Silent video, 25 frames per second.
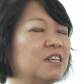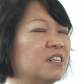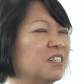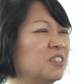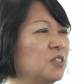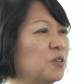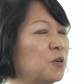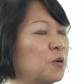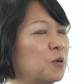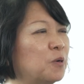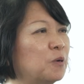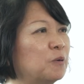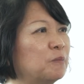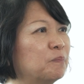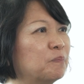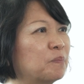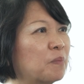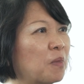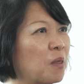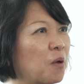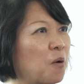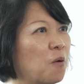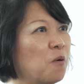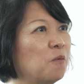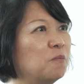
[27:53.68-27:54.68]
are your
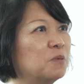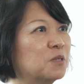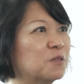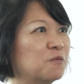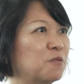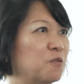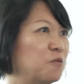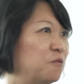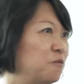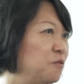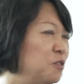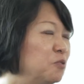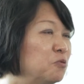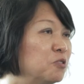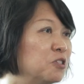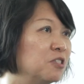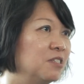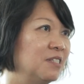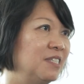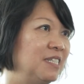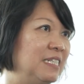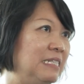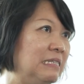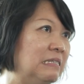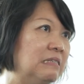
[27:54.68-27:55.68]
hopes for
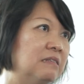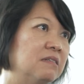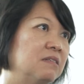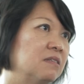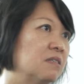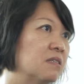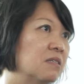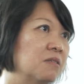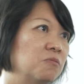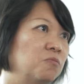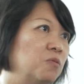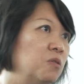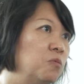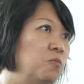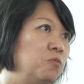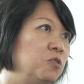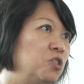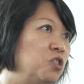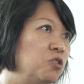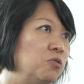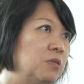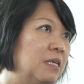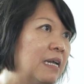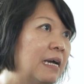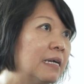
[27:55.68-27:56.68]
future leaders? What
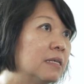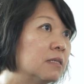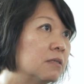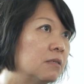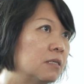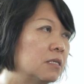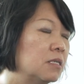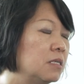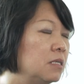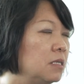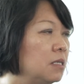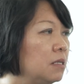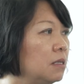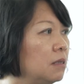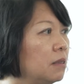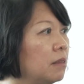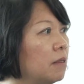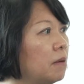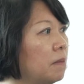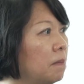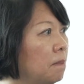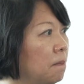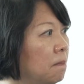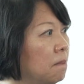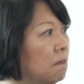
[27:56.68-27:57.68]
would you like to see in
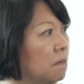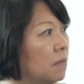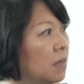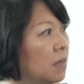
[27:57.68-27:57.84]
them?